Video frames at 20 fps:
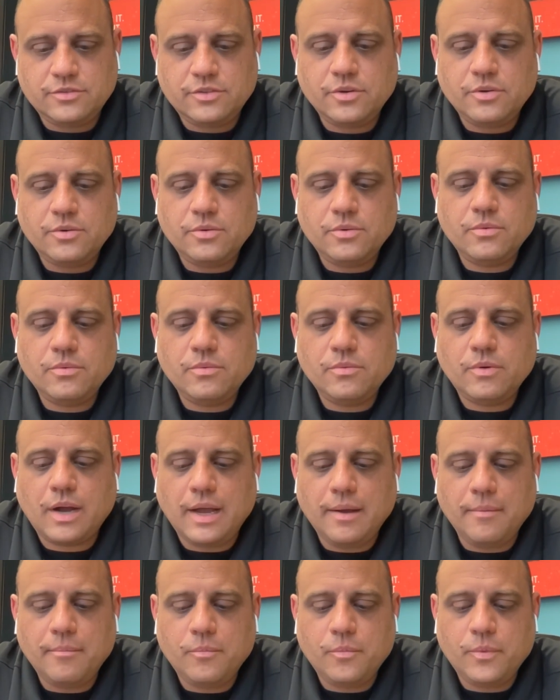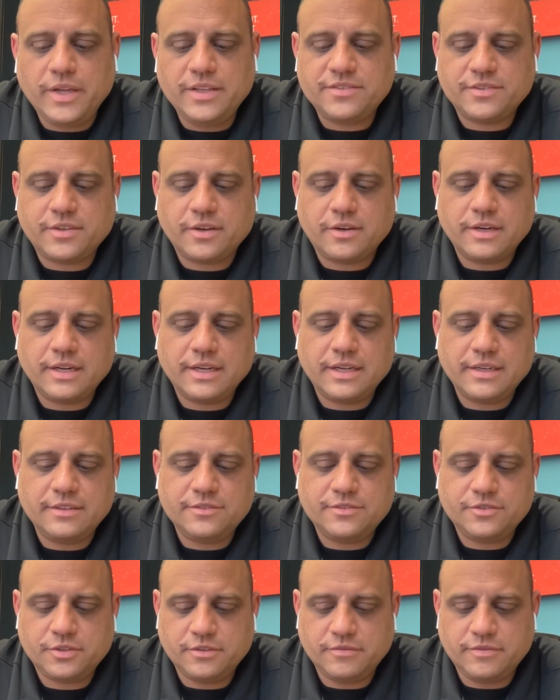So um, we start on
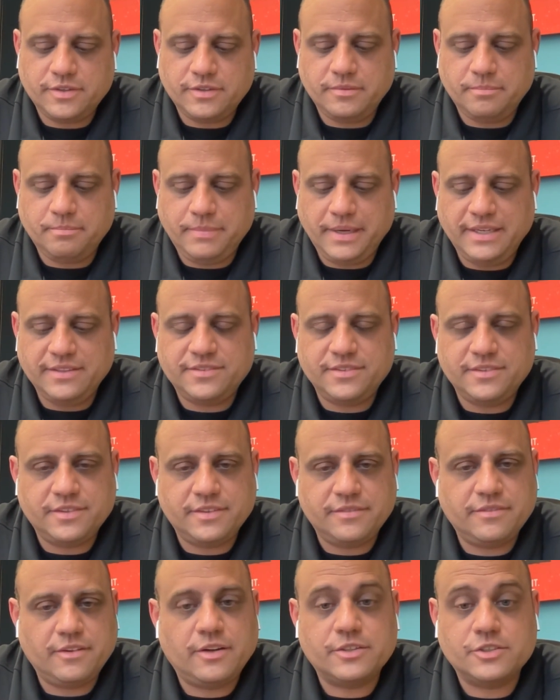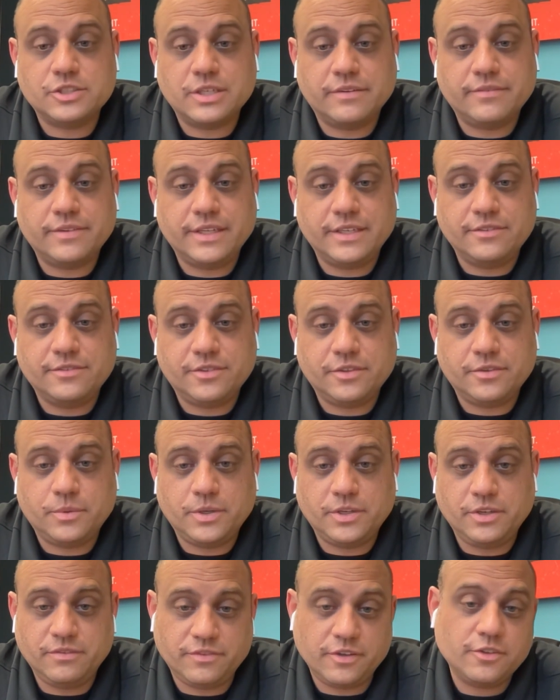a sort of a basis of longevity. So
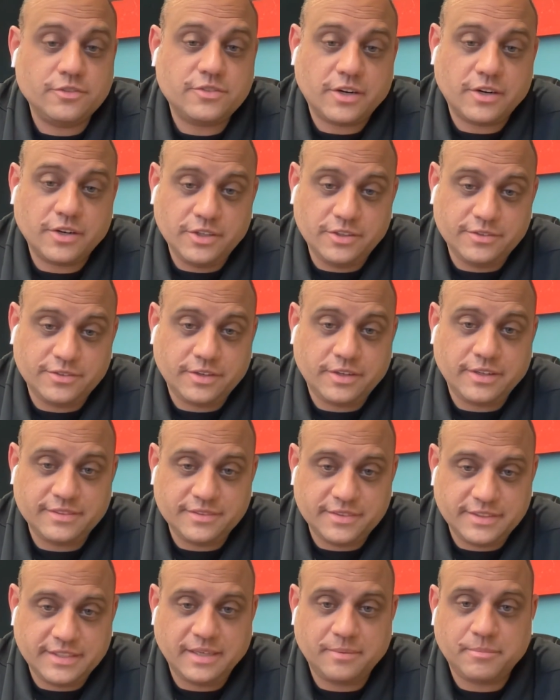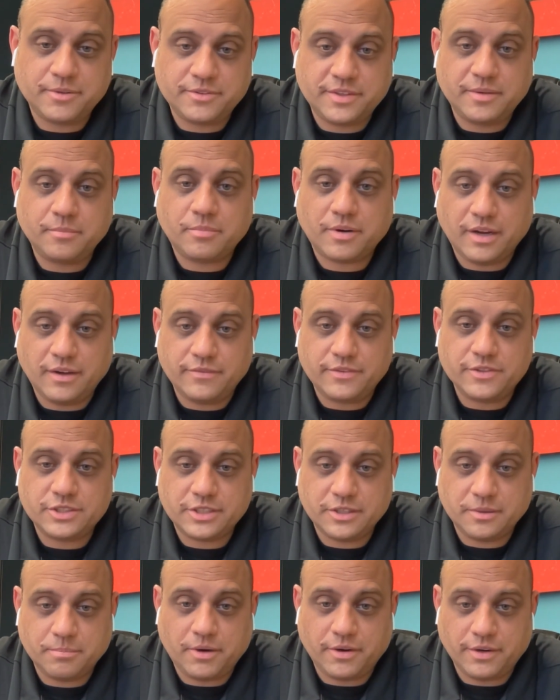when you first start, you start as a ten percent profit
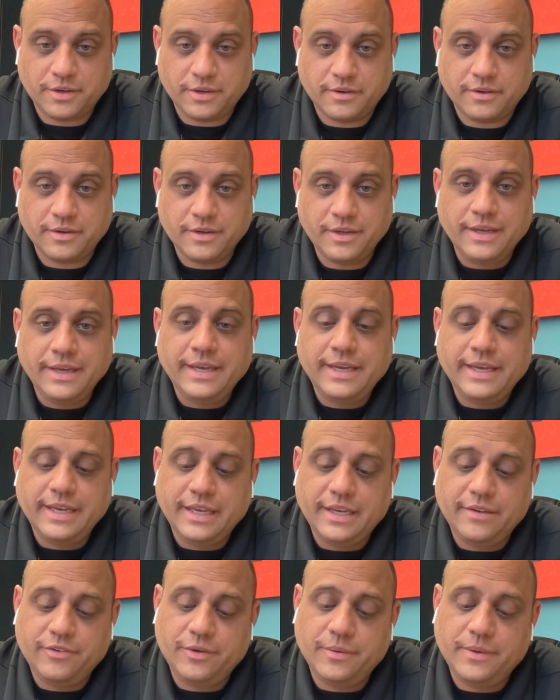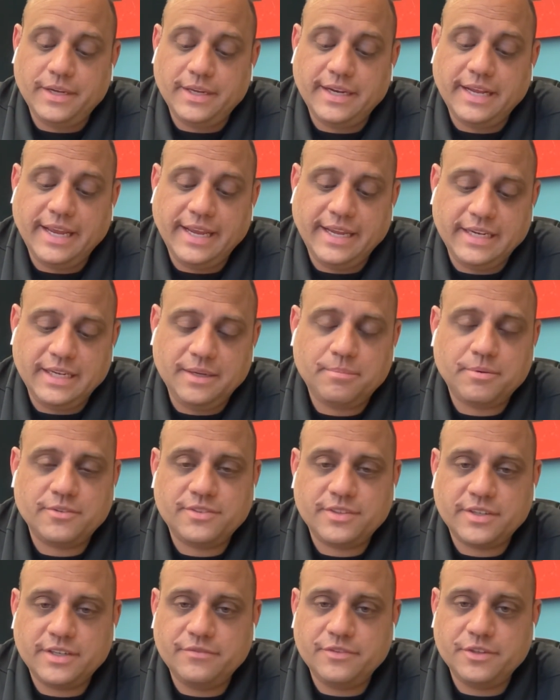share partner. If you hit eighty
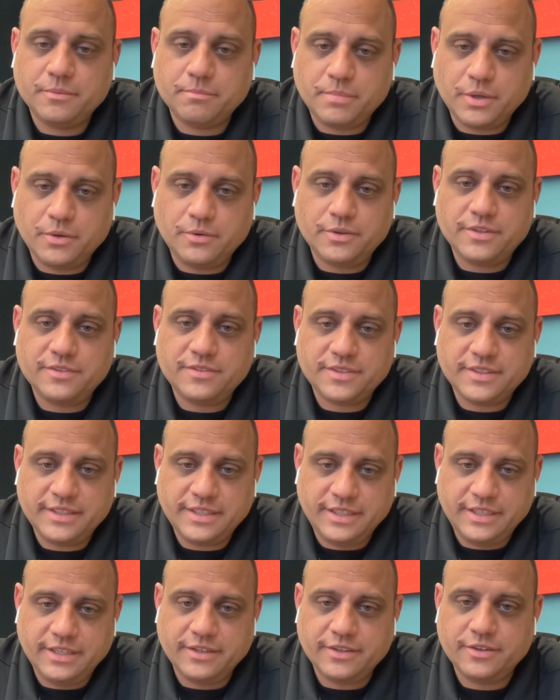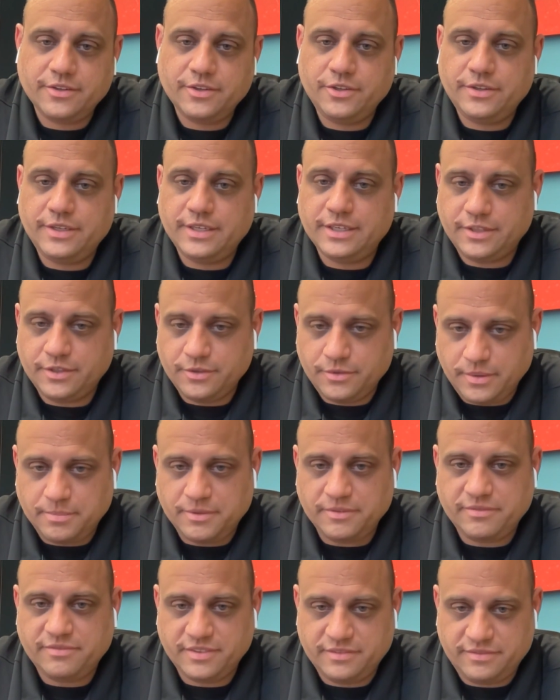percent of your bonus in a year, you get to go
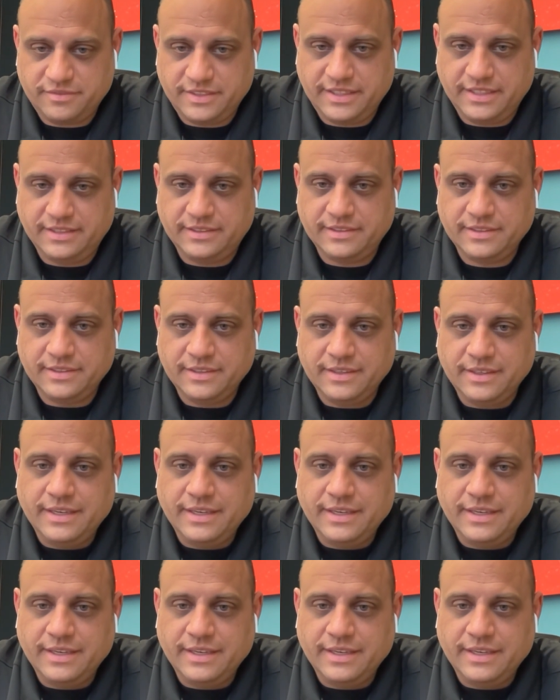up to fifteen.